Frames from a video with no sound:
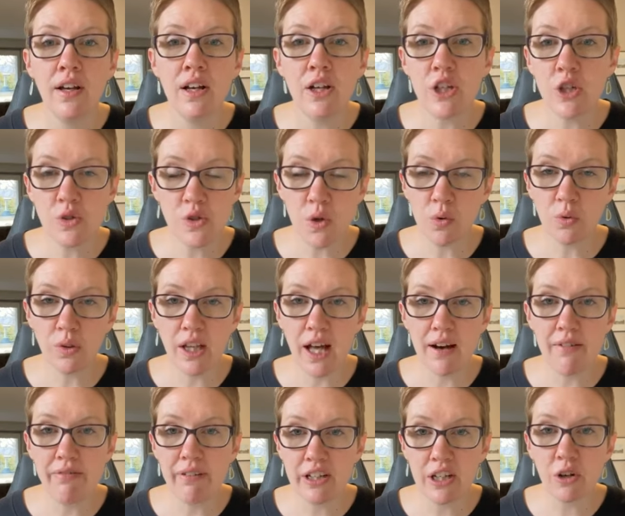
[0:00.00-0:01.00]
you don't
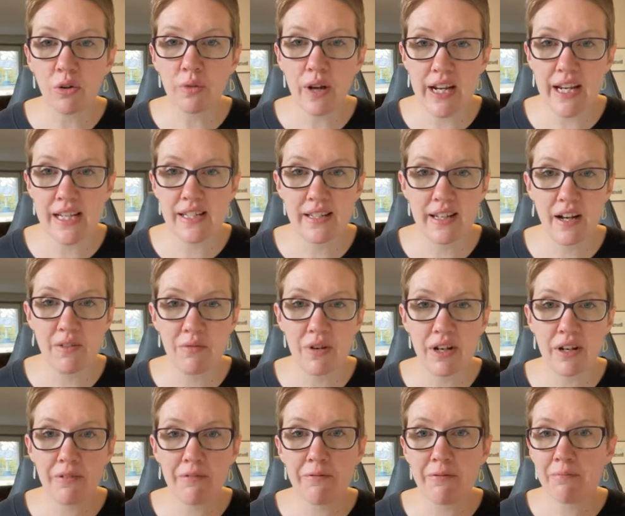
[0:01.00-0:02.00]
love and you're ready to get
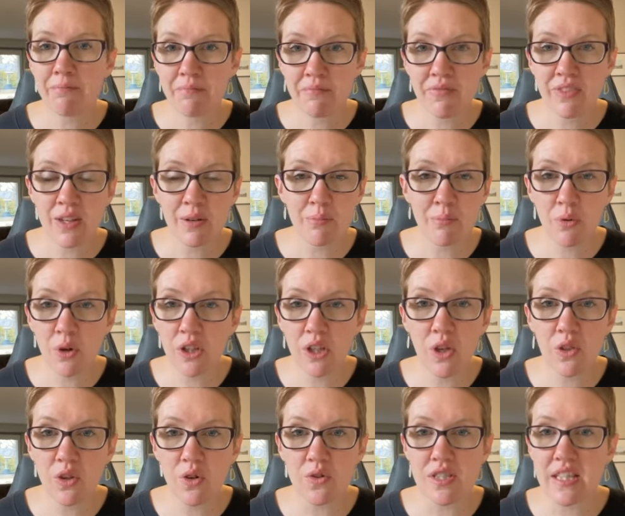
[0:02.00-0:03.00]
rid of. Pull
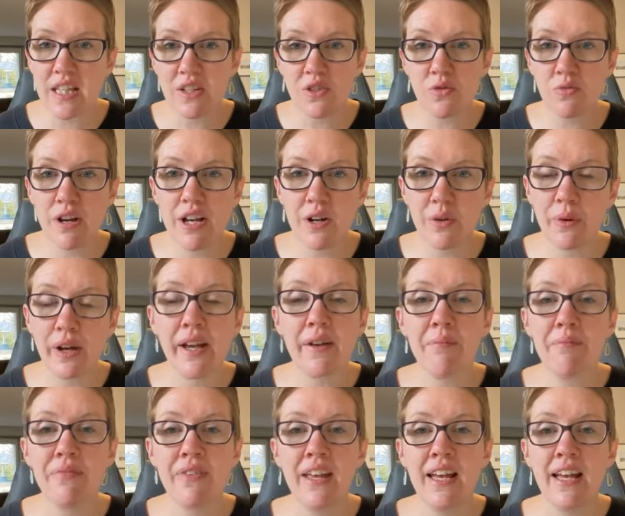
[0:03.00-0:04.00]
out those things right away.